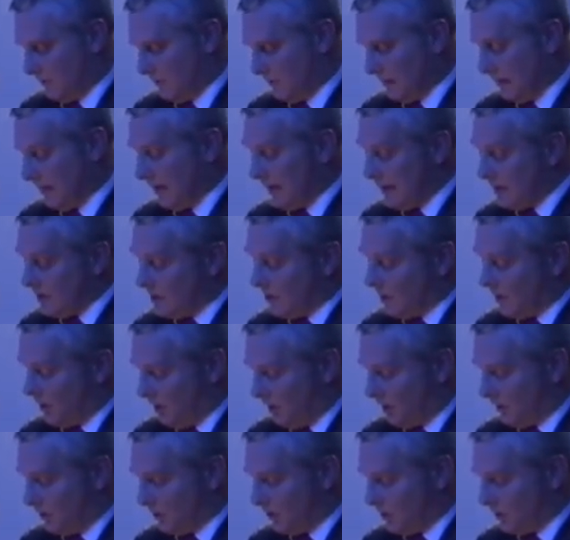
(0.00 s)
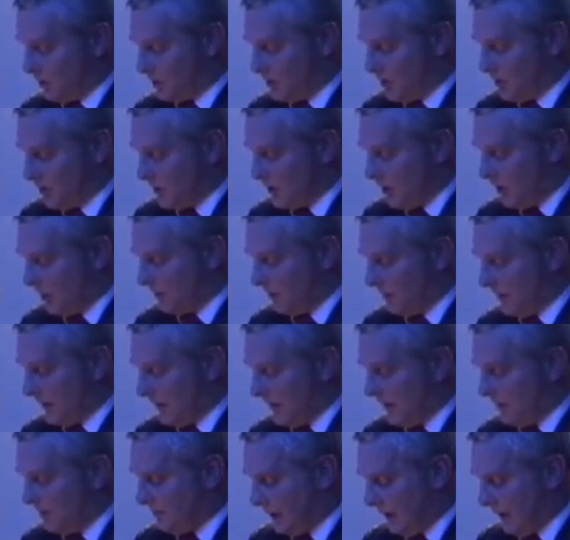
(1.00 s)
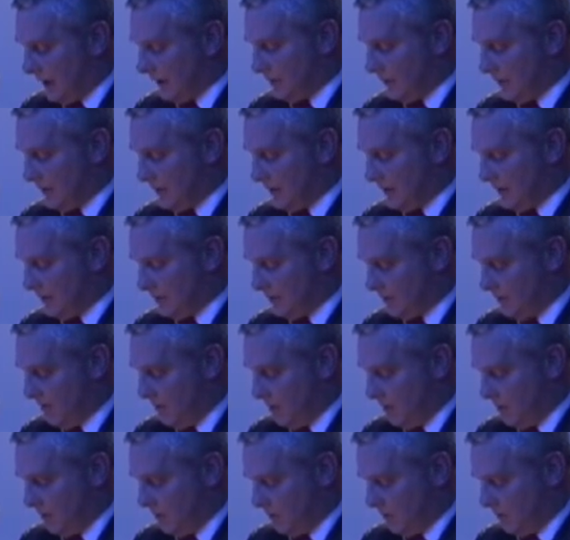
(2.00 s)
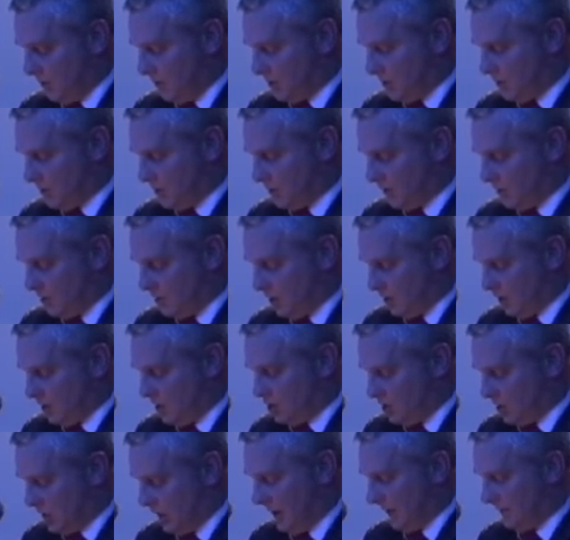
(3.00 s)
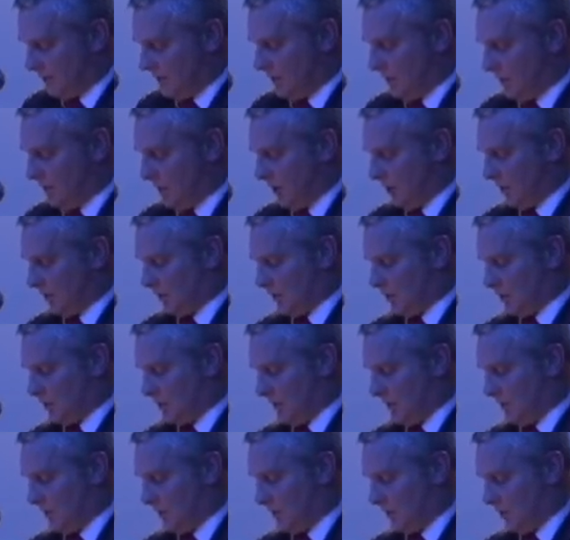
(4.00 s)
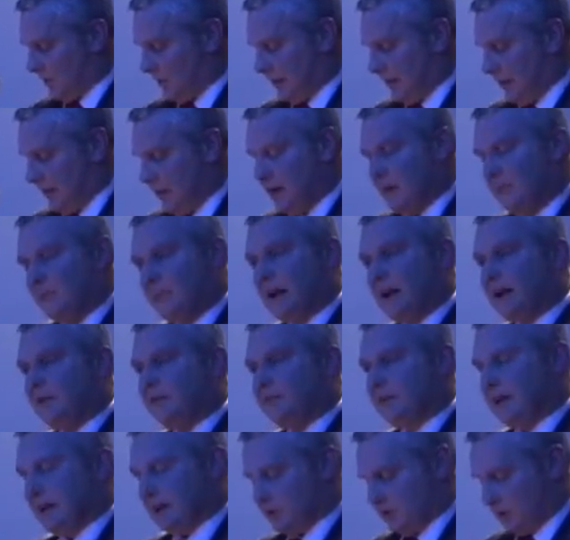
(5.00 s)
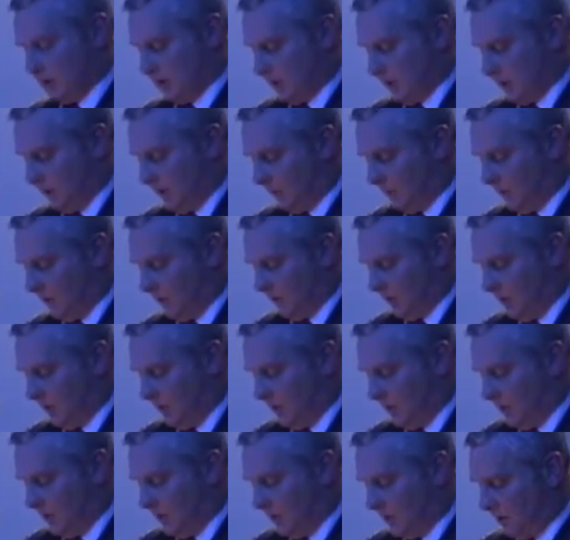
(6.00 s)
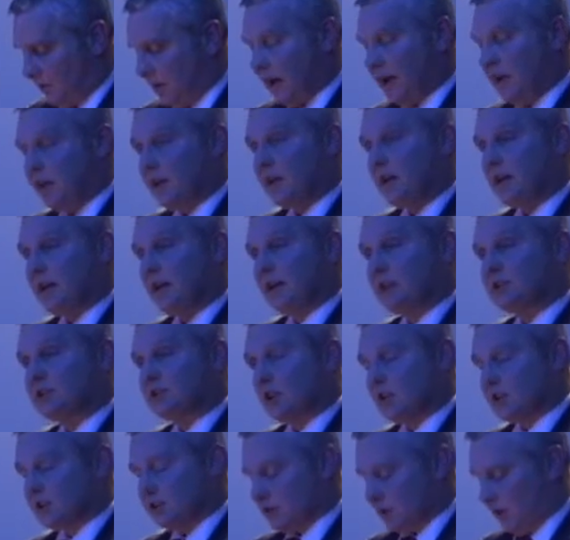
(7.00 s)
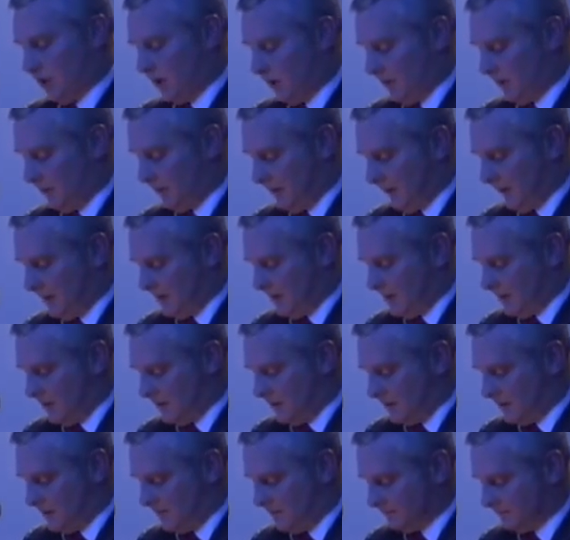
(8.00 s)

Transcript: It is, in other words, not merely pragmatism which should shape the partnership between Belfast and Dublin, rather it's our shared values.